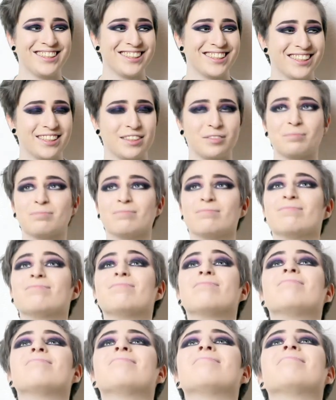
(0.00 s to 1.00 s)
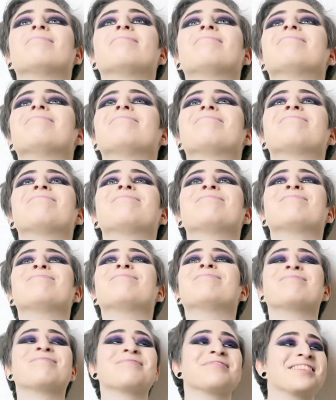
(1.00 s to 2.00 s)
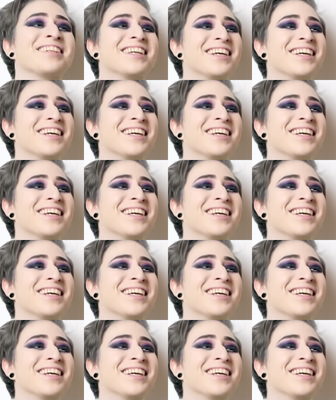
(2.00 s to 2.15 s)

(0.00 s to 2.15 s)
it's usually stay away from